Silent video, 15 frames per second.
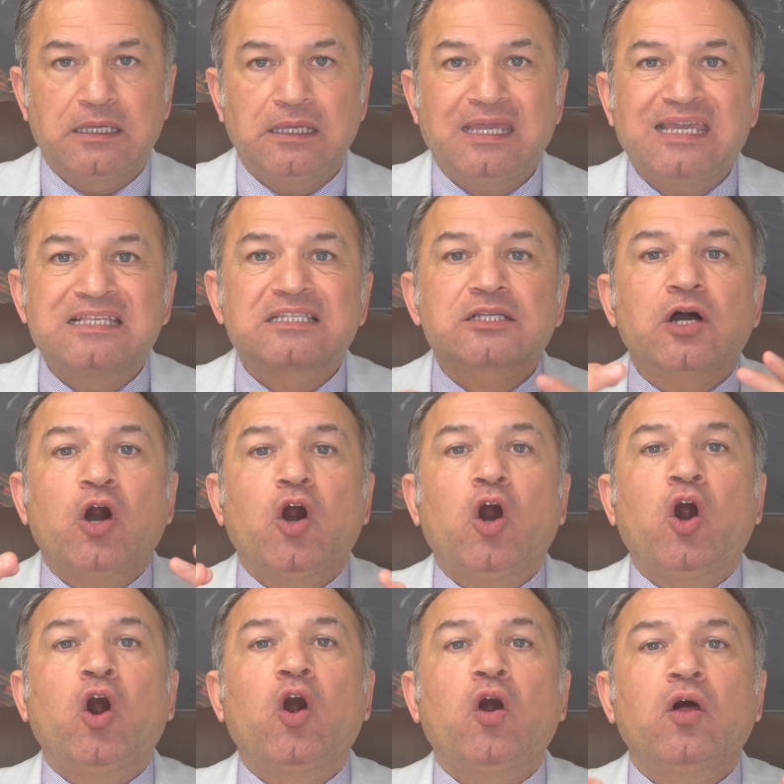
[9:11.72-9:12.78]
It's
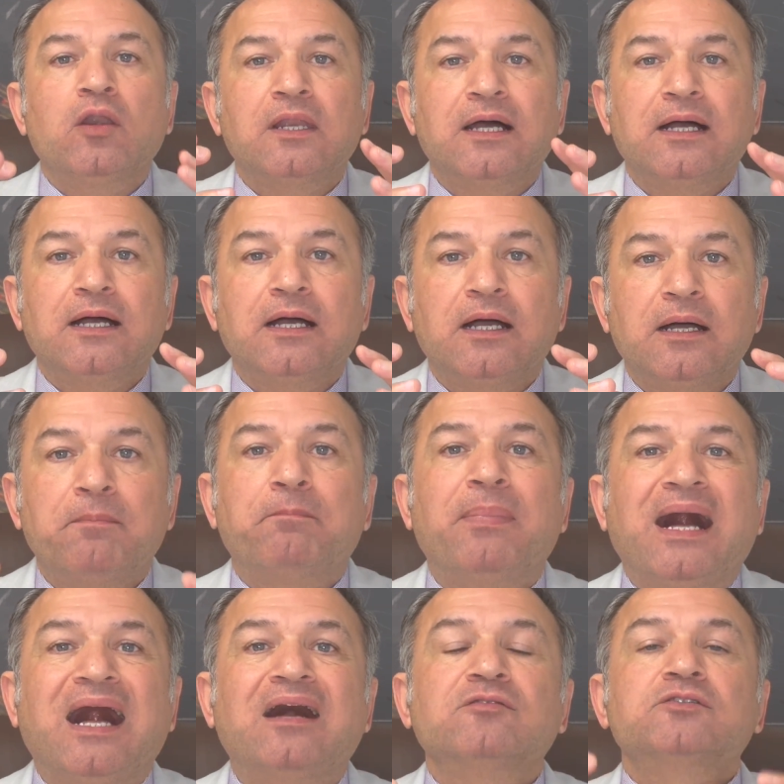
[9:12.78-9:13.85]
all
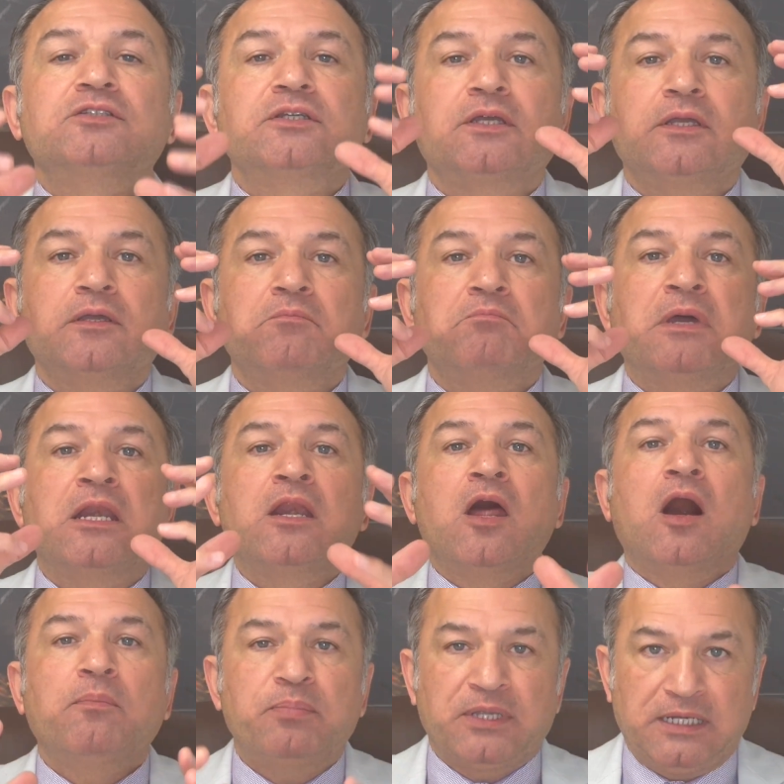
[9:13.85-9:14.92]
about
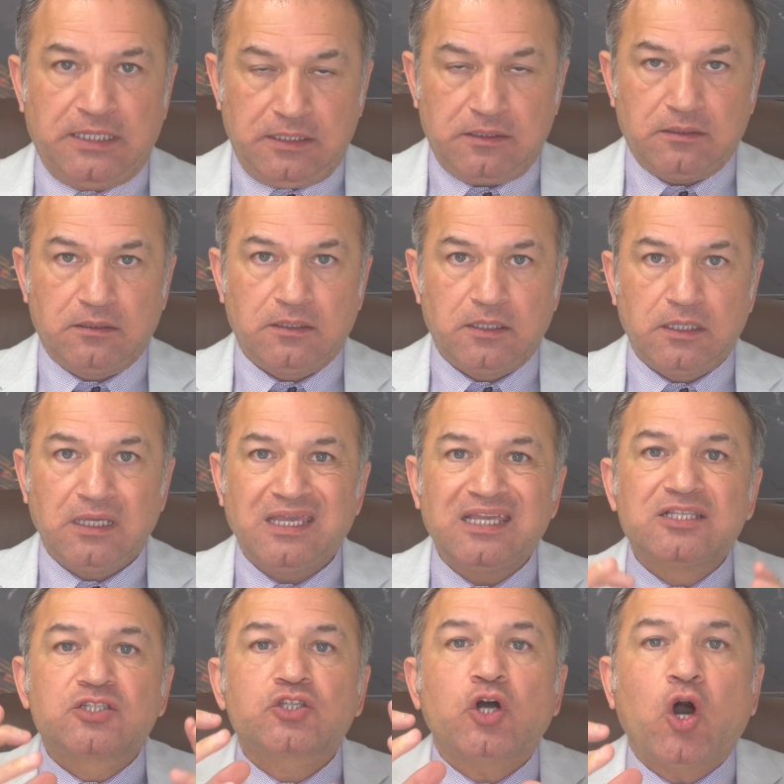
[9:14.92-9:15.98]
monopoly.
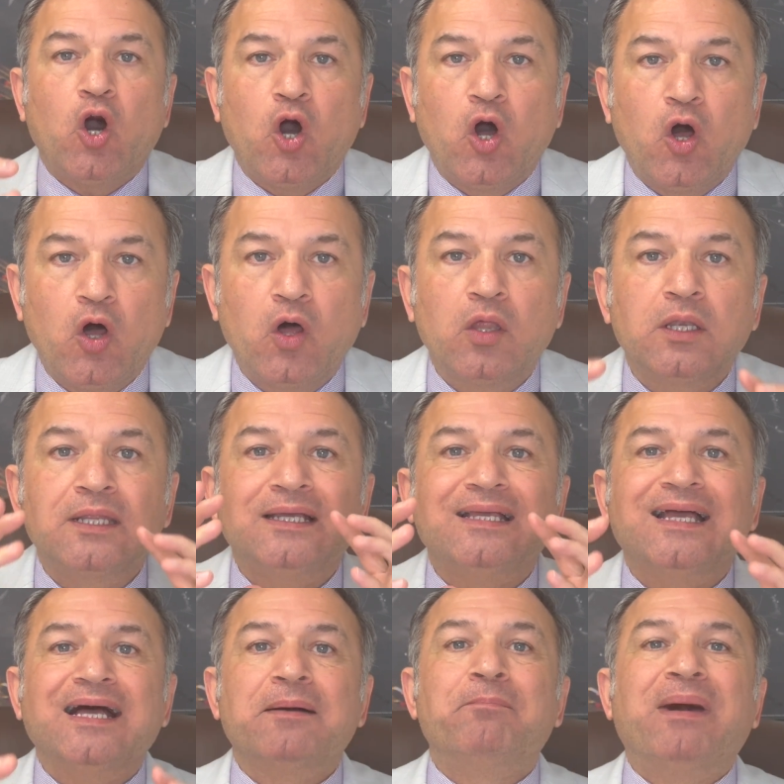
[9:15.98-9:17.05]
It's all
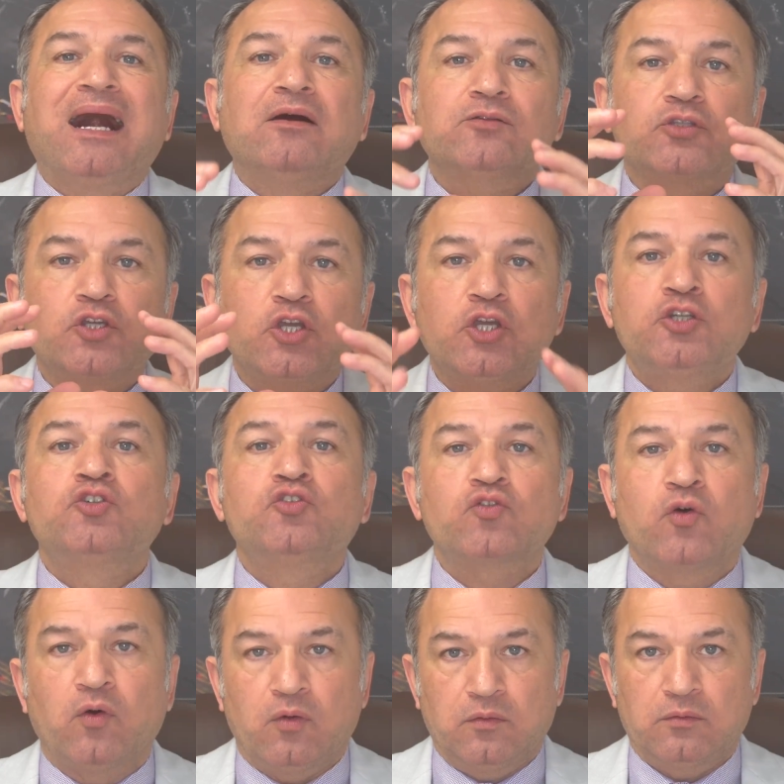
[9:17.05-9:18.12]
about
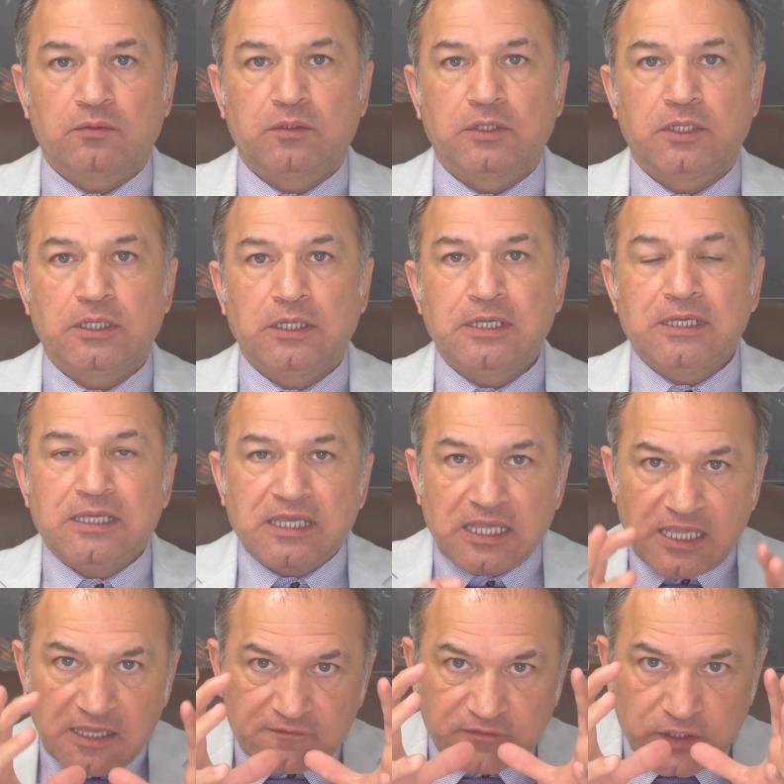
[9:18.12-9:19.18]
control.
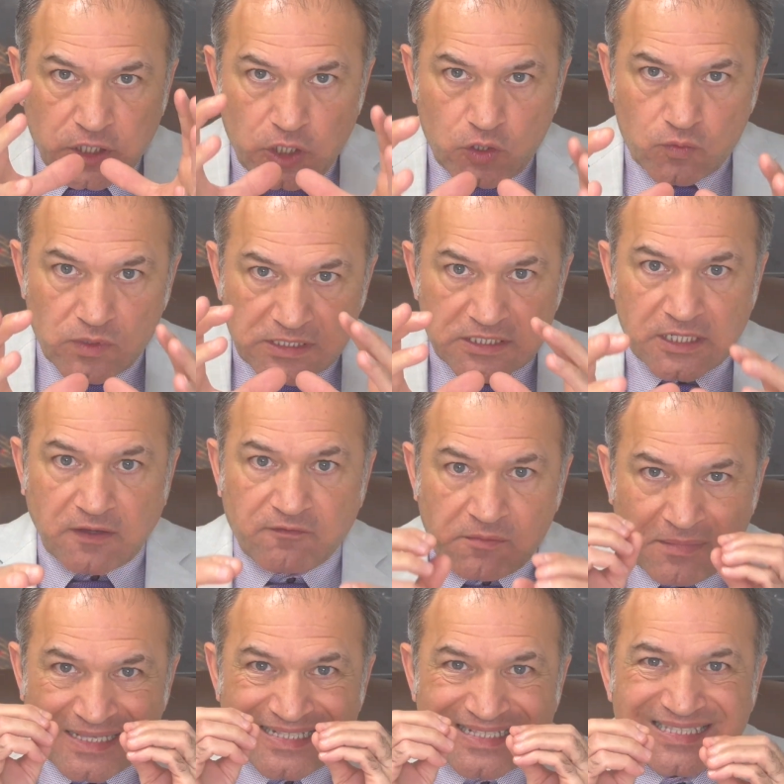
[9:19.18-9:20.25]
If the US
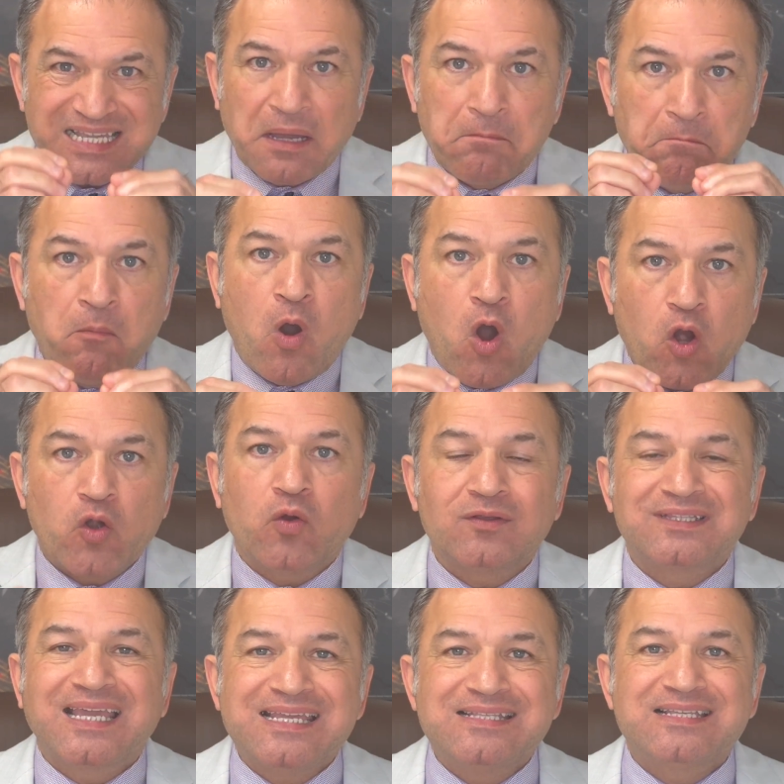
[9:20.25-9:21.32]
government, tomorrow
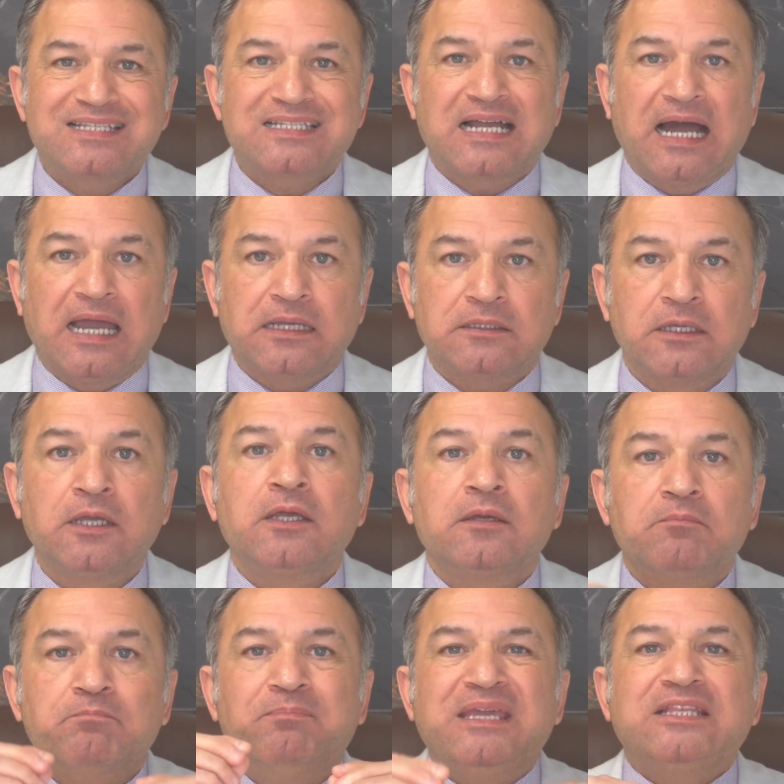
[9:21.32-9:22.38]
they decide
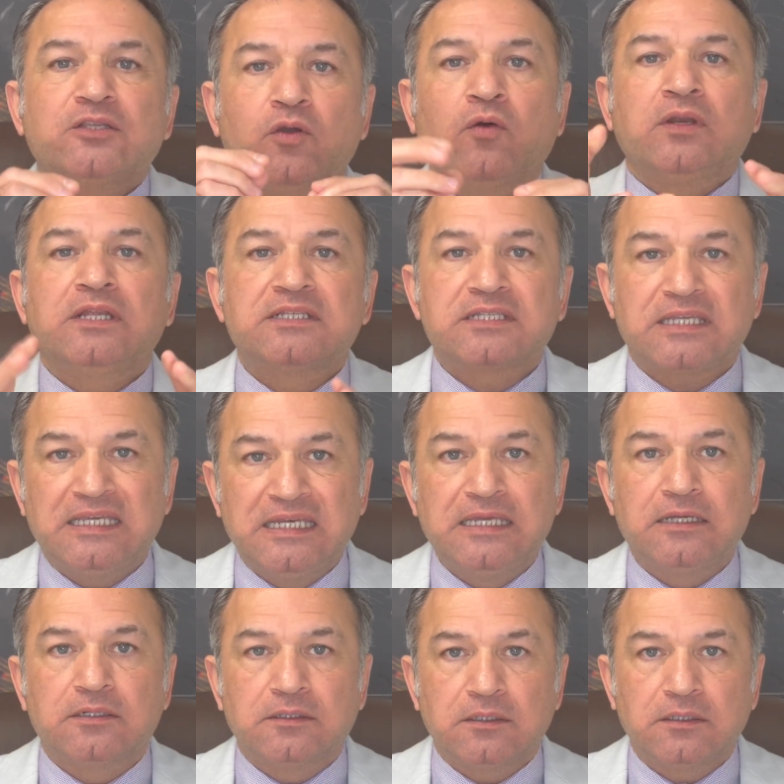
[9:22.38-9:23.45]
Bitcoin is
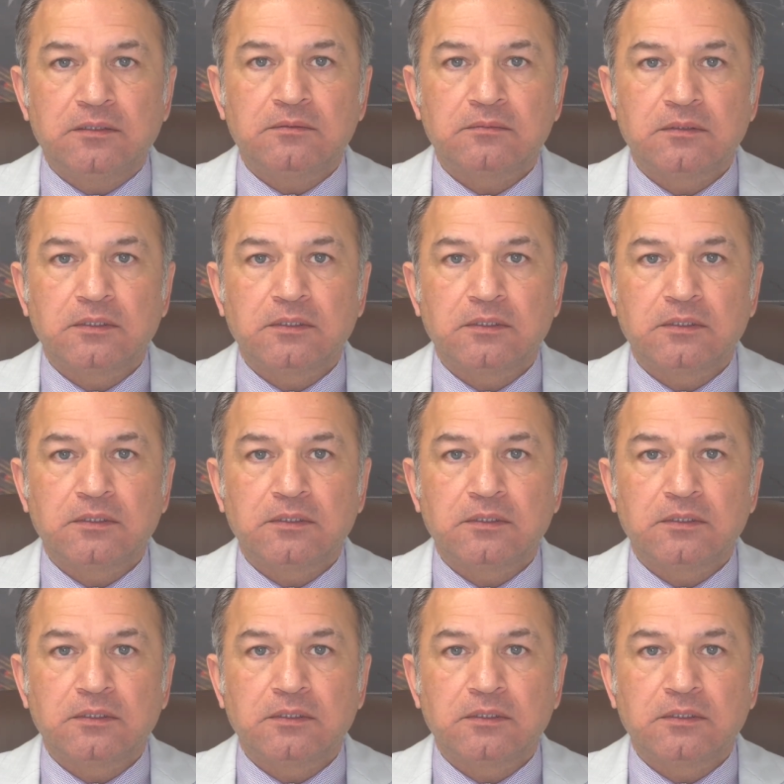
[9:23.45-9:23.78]
illegal,